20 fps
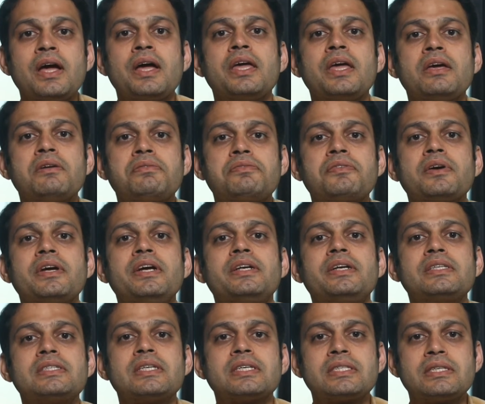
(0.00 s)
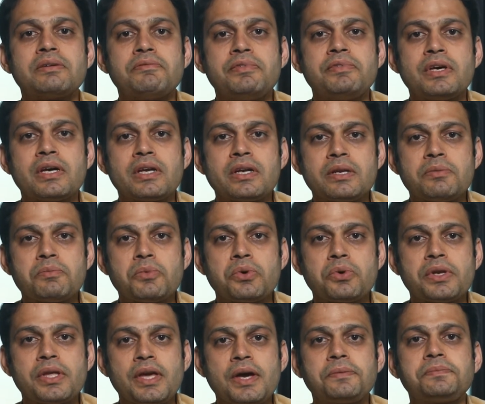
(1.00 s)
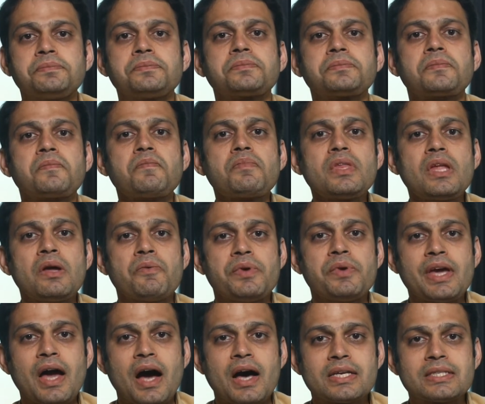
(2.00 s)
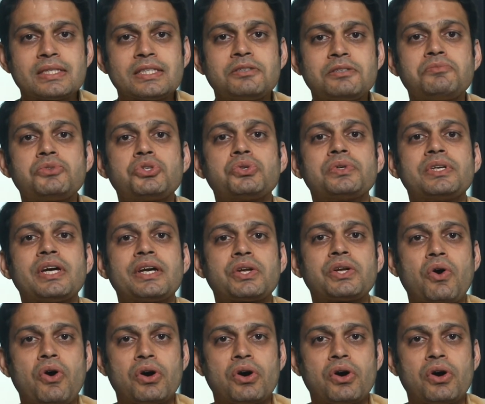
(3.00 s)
If it is a severe pneumonia, we ask them to get